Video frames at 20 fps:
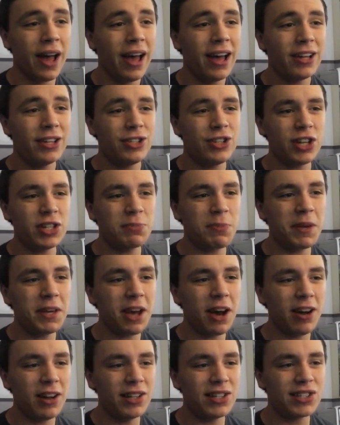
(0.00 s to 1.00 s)
just
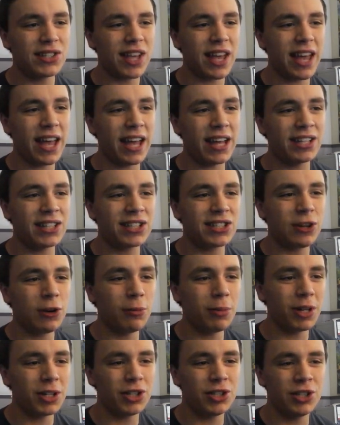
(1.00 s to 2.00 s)
because it's so
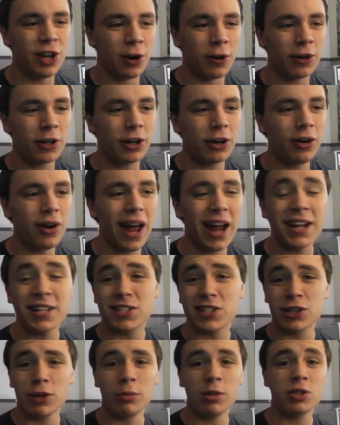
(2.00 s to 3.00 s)
much darker and it's
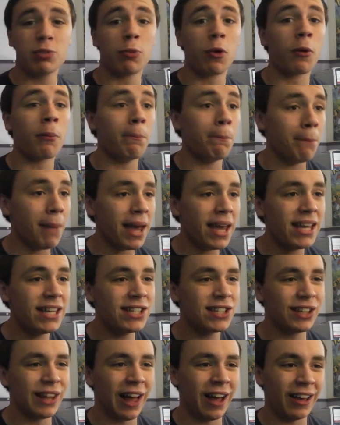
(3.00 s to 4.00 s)
so much more
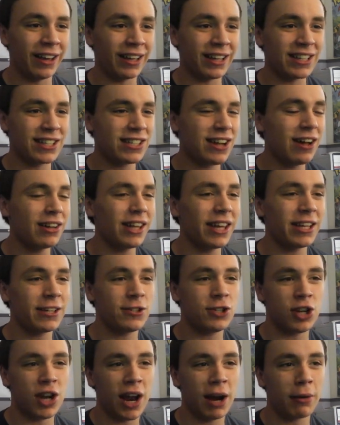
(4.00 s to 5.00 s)
maze-like. It's not like
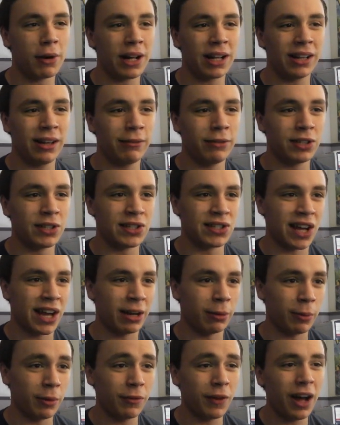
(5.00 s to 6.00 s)
generic level
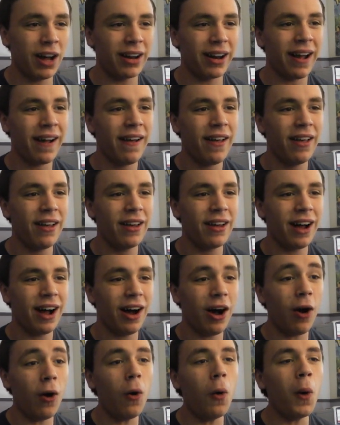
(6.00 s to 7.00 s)
design. We've got...
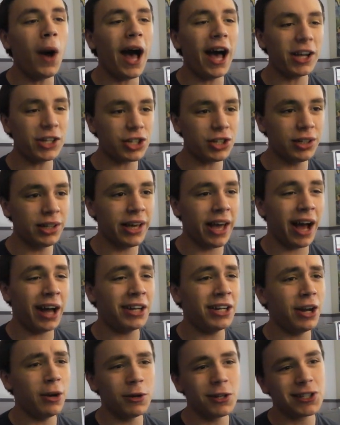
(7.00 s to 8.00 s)
Oh, actually, I
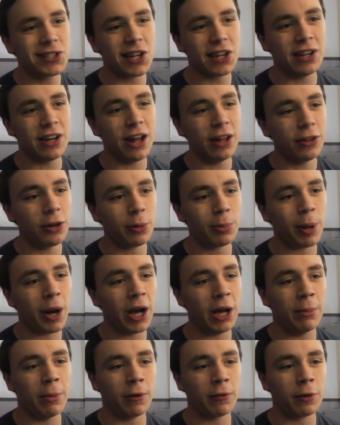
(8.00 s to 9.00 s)
noticed another
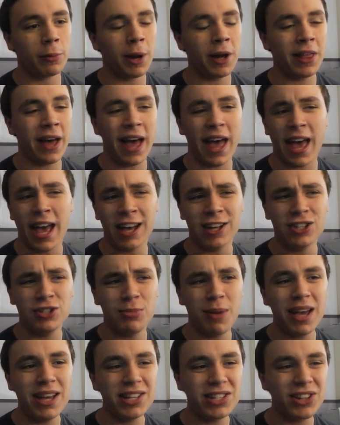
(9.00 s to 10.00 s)
pipe over by that hedge
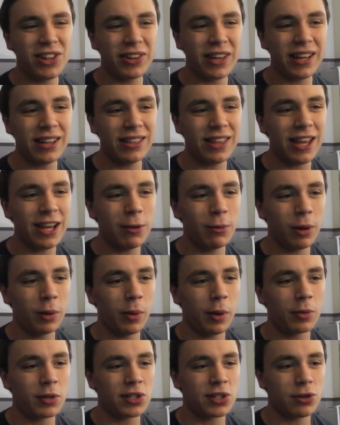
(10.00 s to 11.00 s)
maze-looking thing when we
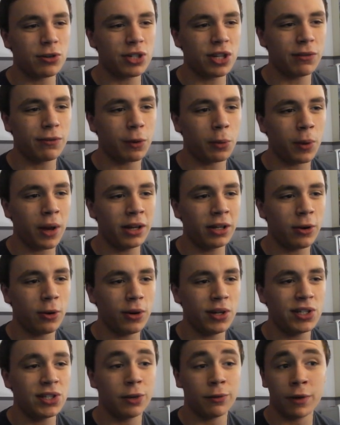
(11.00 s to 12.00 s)
were searching for red
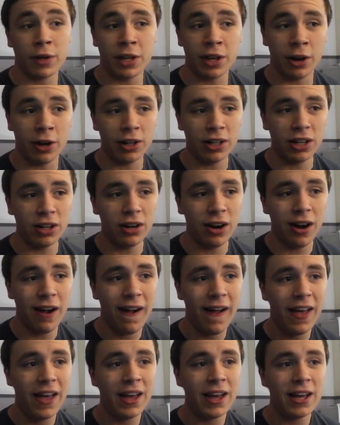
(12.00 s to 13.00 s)
coins over yonder.
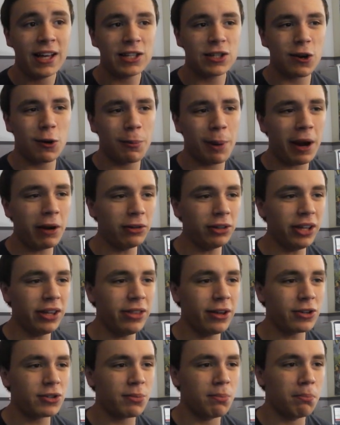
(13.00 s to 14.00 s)
So apparently
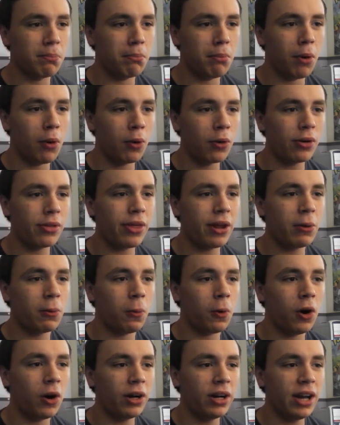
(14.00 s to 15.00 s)
there's more than
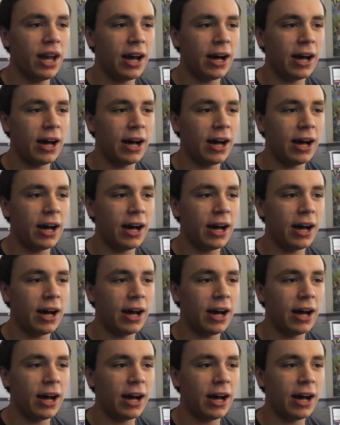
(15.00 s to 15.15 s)
one,